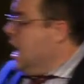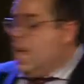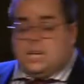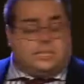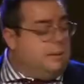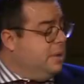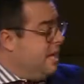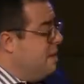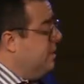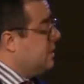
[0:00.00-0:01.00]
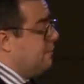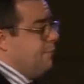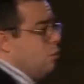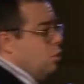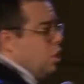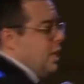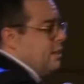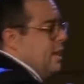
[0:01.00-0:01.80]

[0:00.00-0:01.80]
Somebody get me some food. Look at